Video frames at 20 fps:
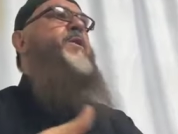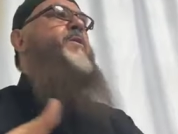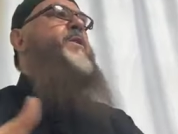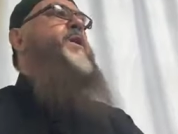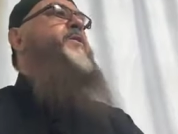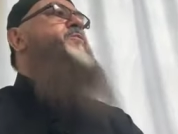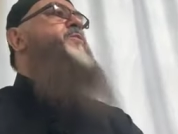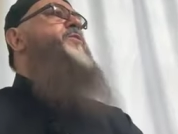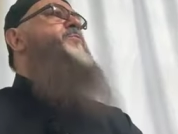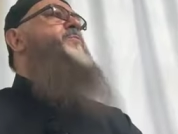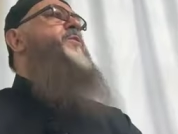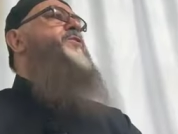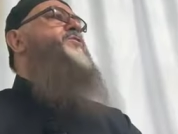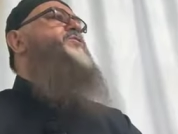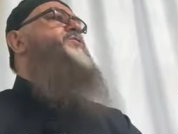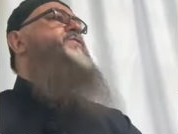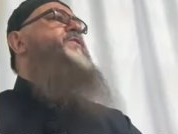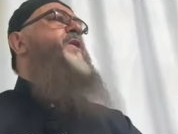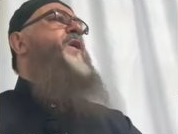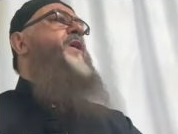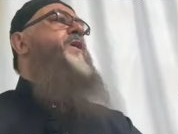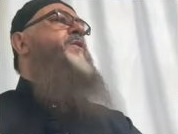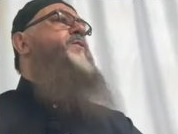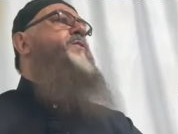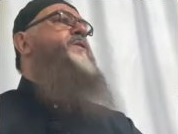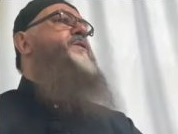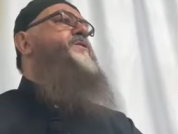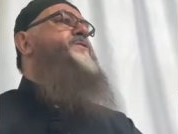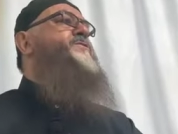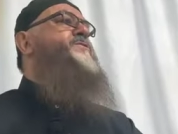him the one with most
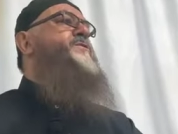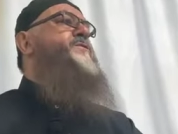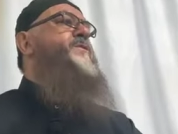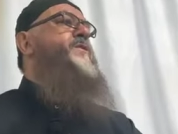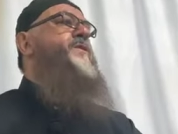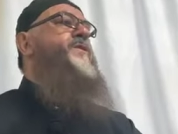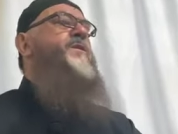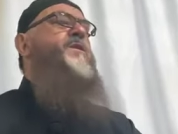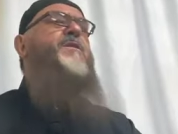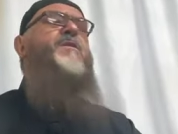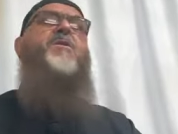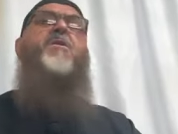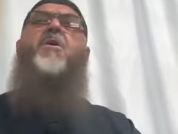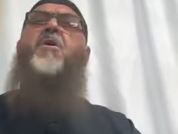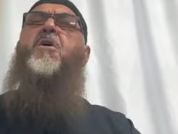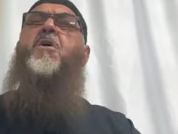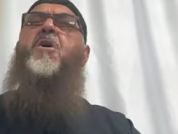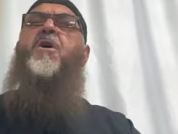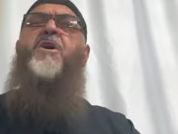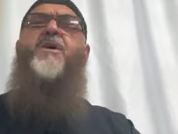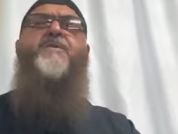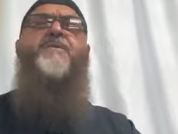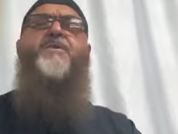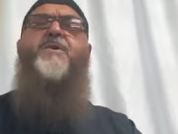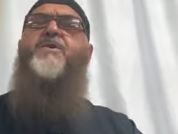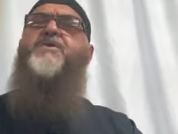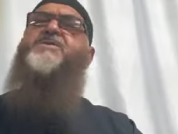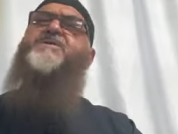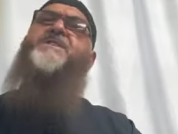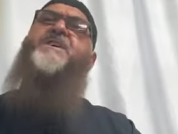followers. All
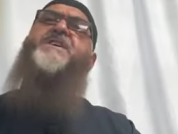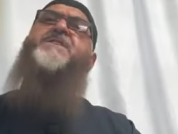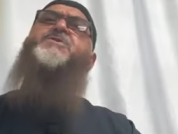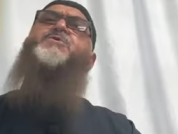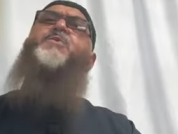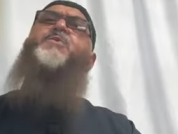of those